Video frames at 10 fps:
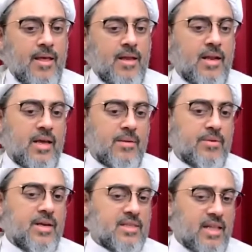Like
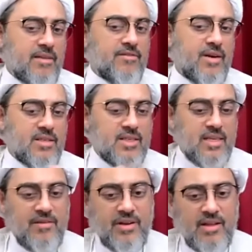prayers, like fast,
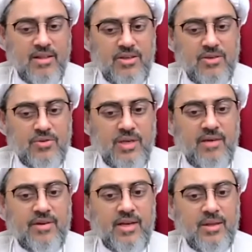and every other duty,
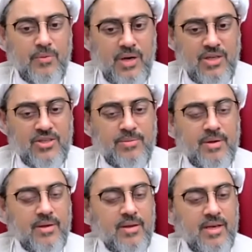every other wajib,
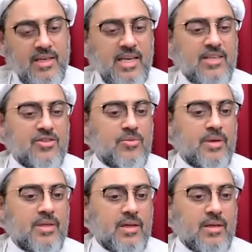it has to
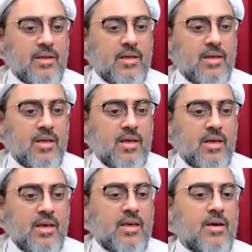be done.
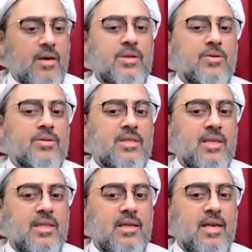Here we don't
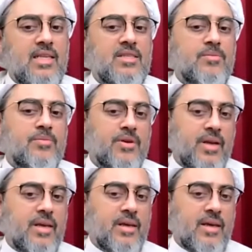say that let's
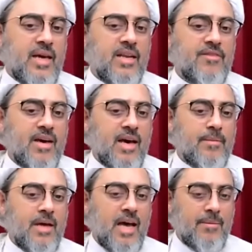pray, and if
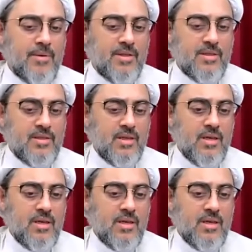happens,